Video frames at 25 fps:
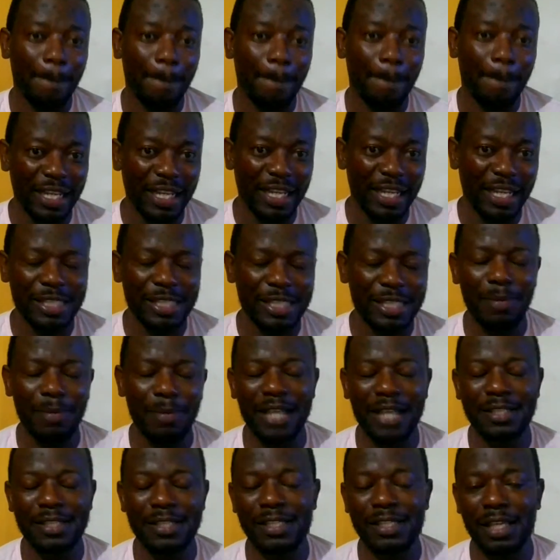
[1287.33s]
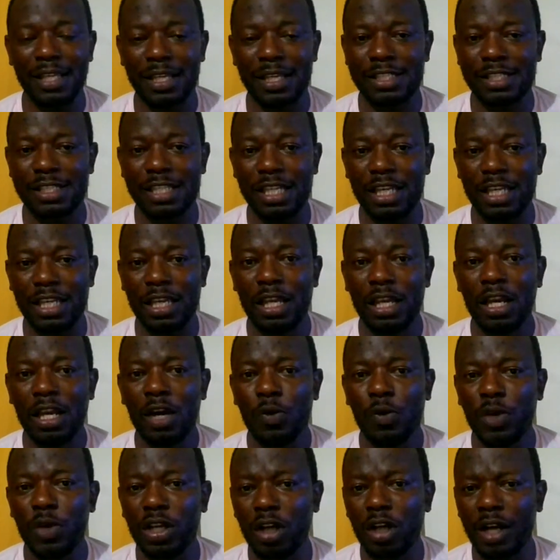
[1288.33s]
released by CXC.
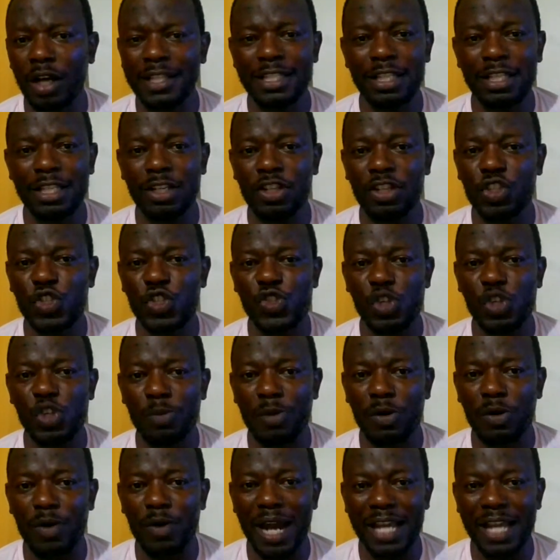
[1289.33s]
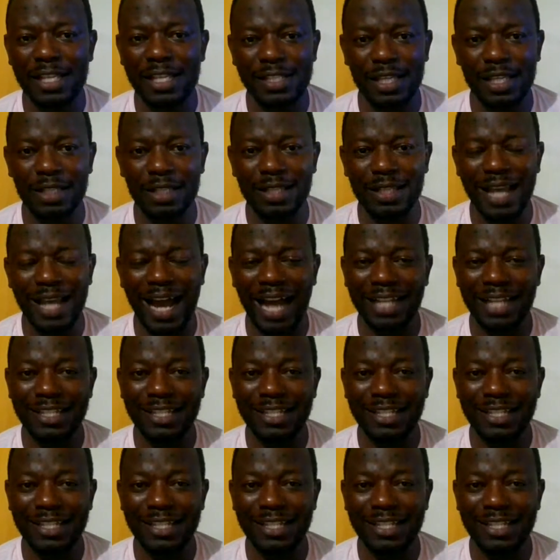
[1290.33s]
We continue to summarize it